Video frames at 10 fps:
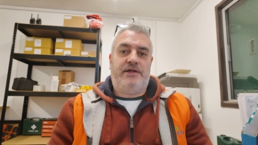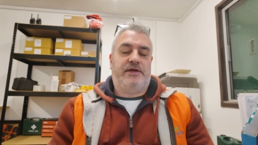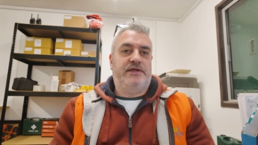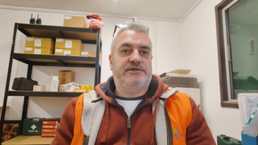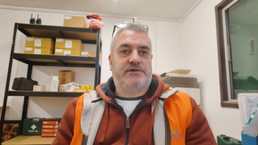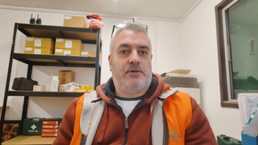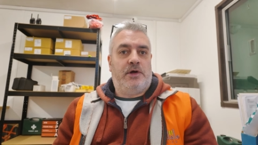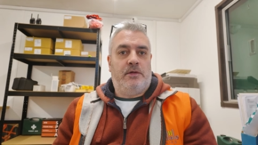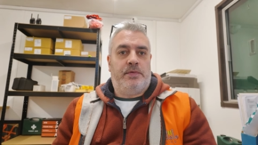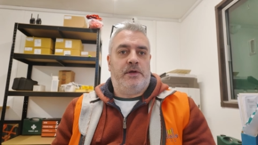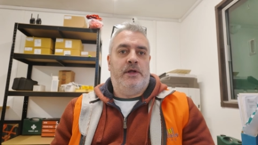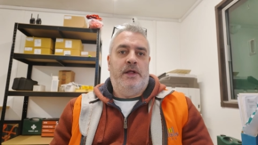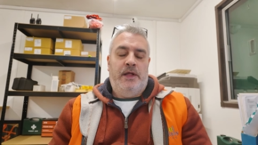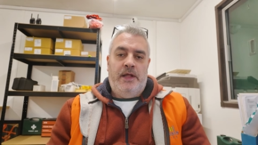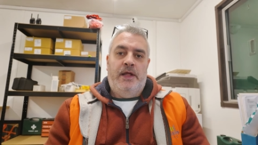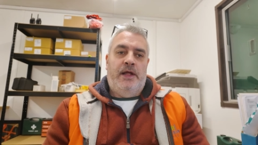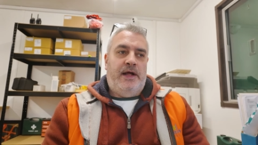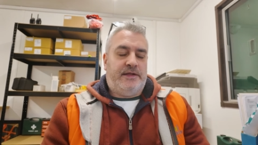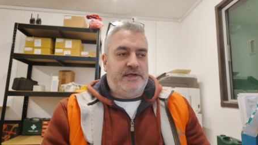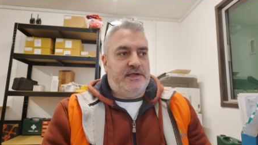head against the wall. But
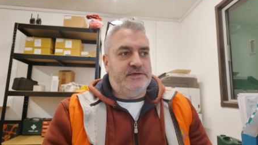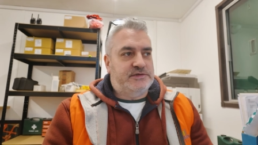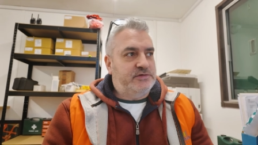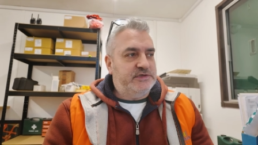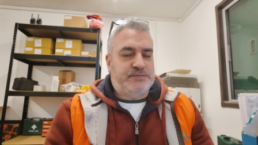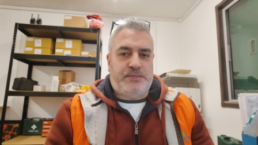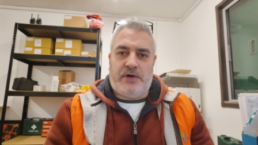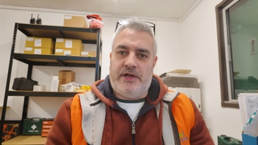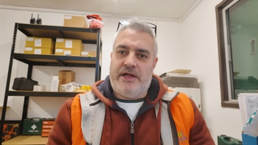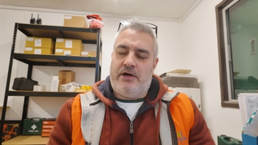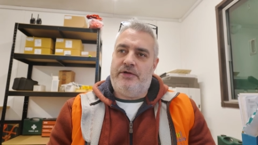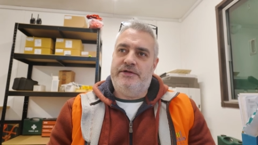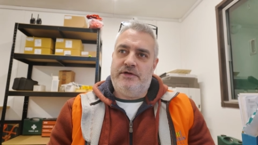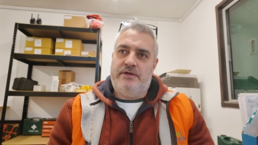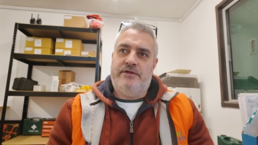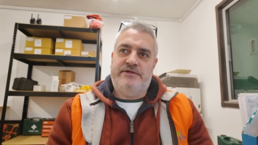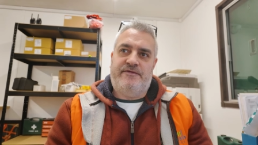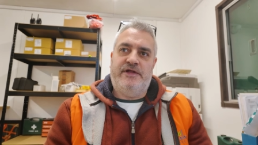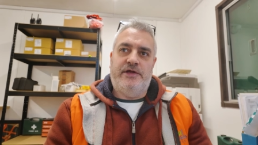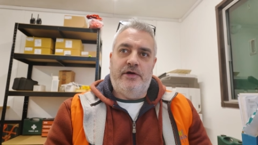I think, as Chris pointed out on on this
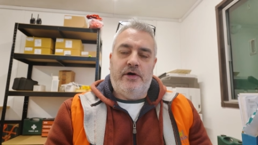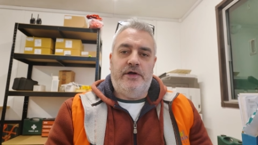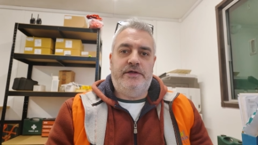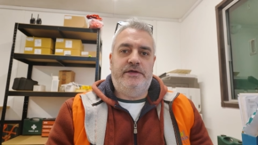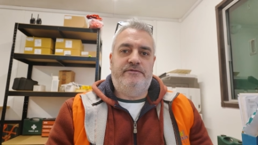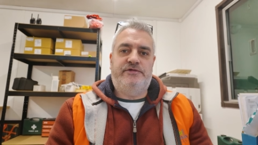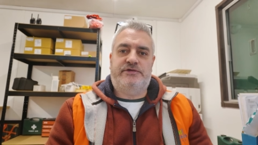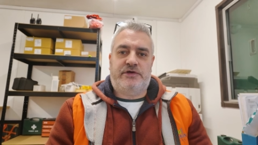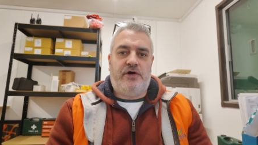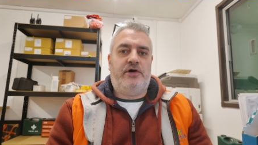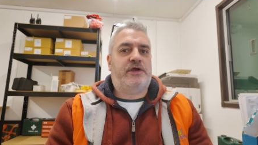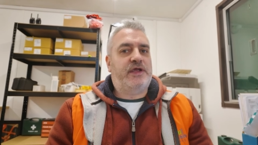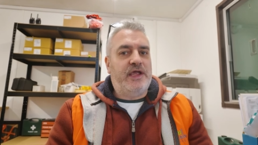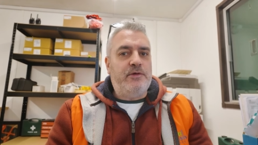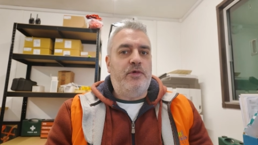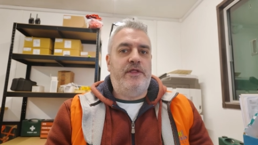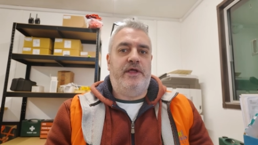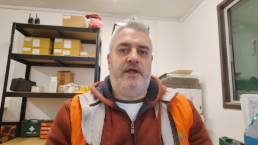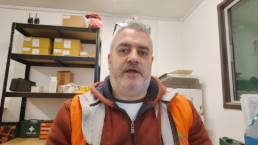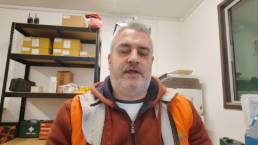video, you've just got to keep with
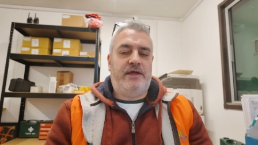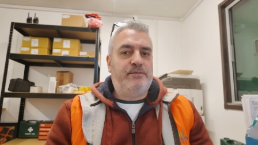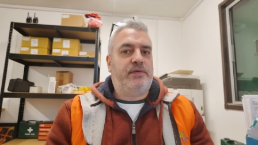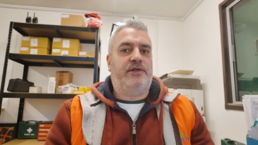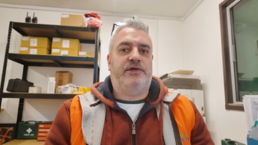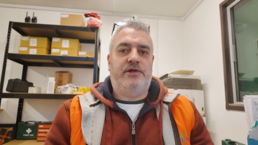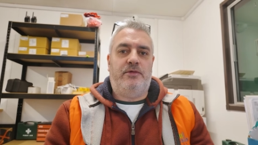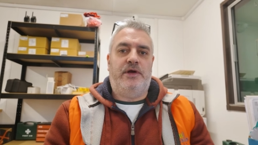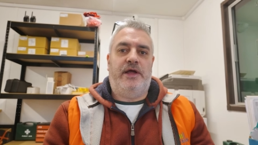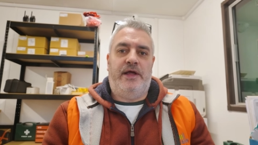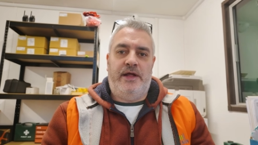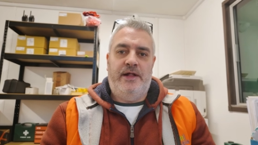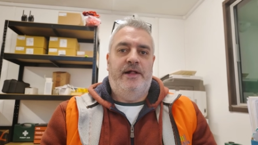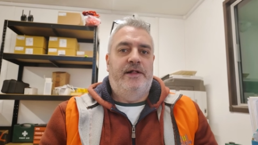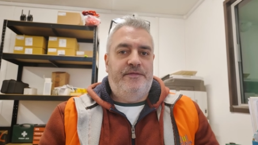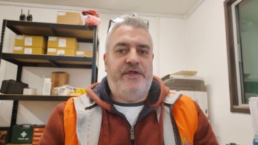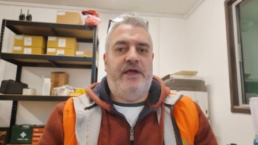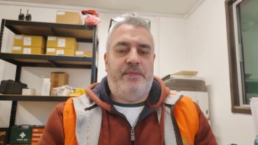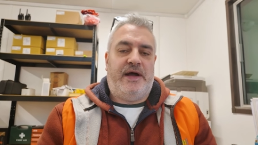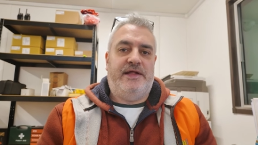it, keep plodding away,
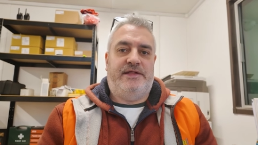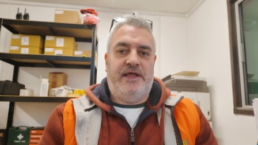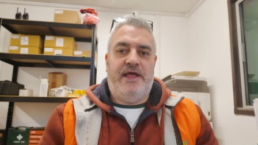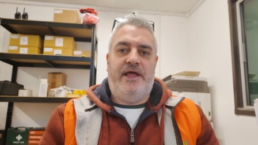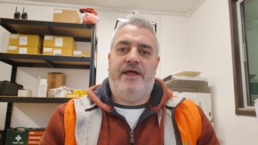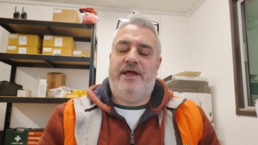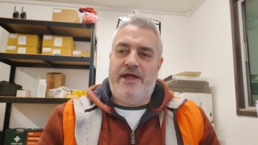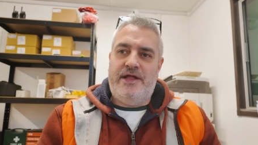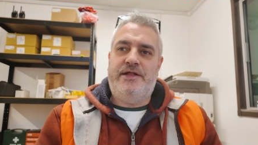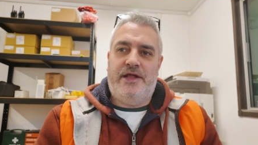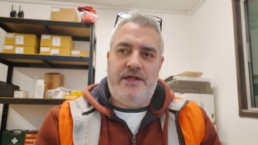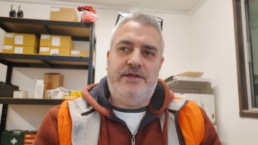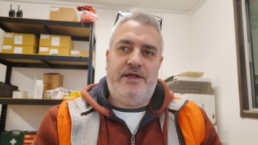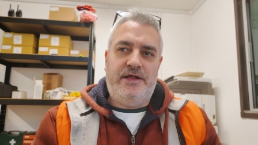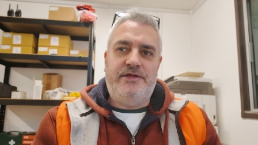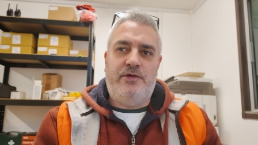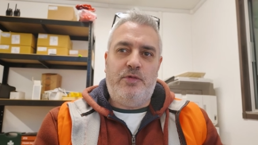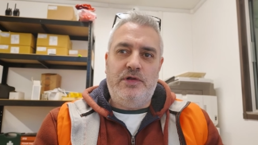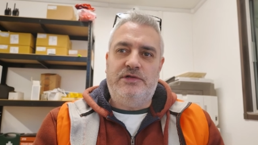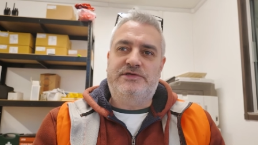day by day, and and you
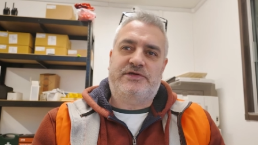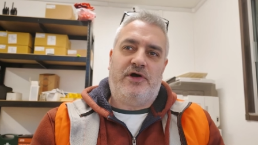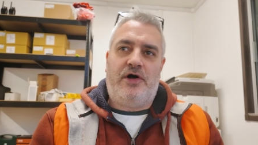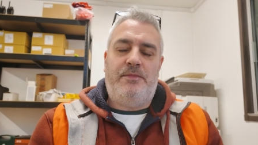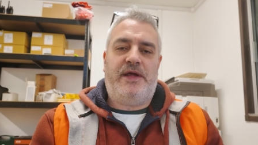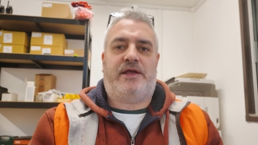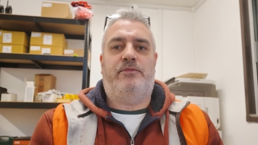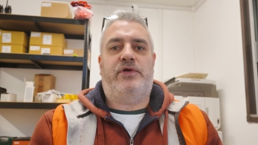will sort of make a